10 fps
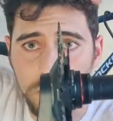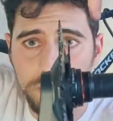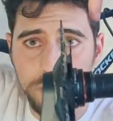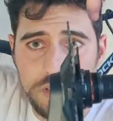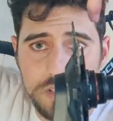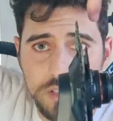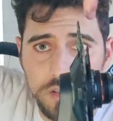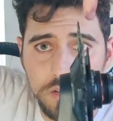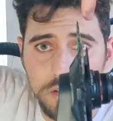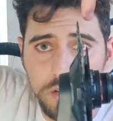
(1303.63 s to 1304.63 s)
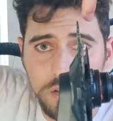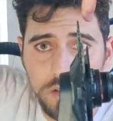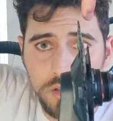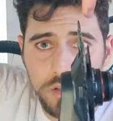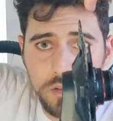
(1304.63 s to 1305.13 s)
if you can see,
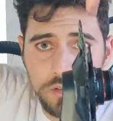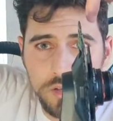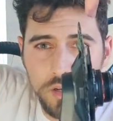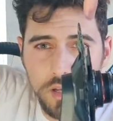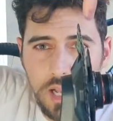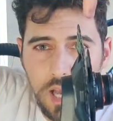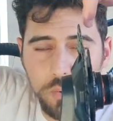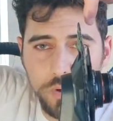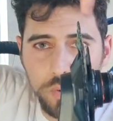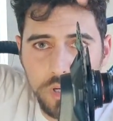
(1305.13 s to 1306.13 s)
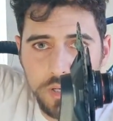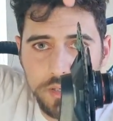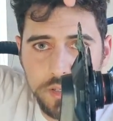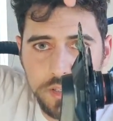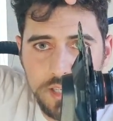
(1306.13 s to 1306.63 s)
the lower
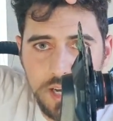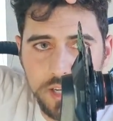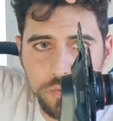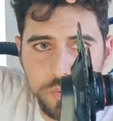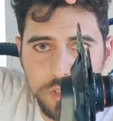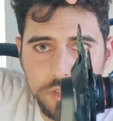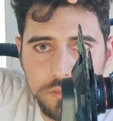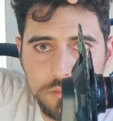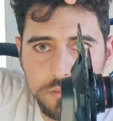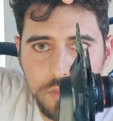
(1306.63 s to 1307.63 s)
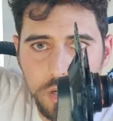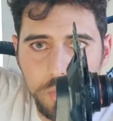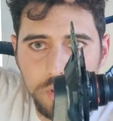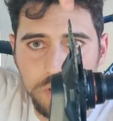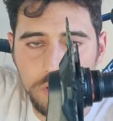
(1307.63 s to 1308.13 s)
one and the higher one. I
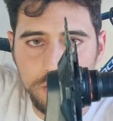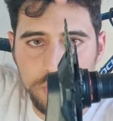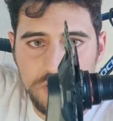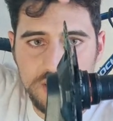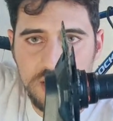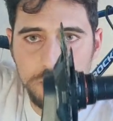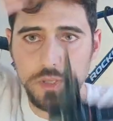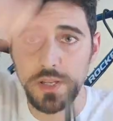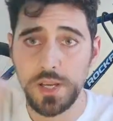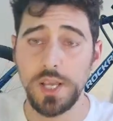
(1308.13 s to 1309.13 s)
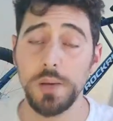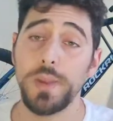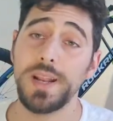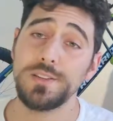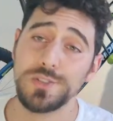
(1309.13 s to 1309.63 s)
will just keep it,
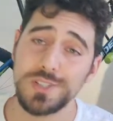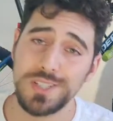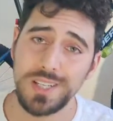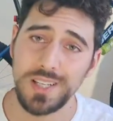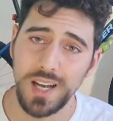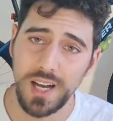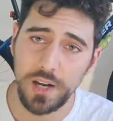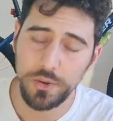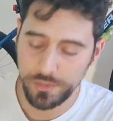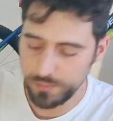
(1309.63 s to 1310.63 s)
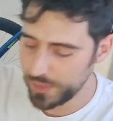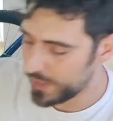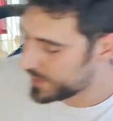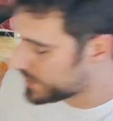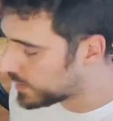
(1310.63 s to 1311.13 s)
but I need to see how
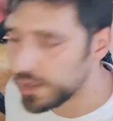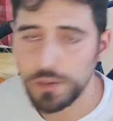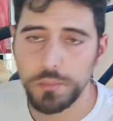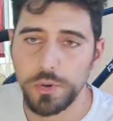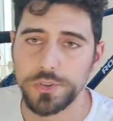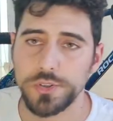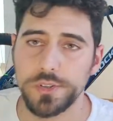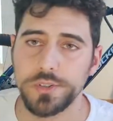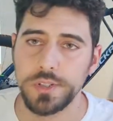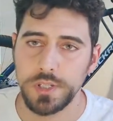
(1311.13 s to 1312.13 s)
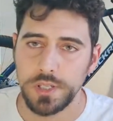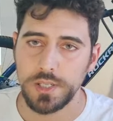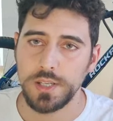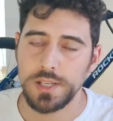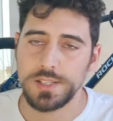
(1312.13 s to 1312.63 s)
does the motor
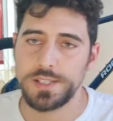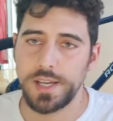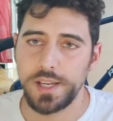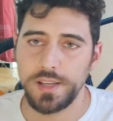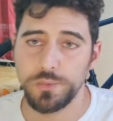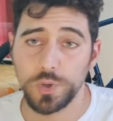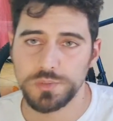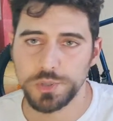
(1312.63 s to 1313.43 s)
stay, in what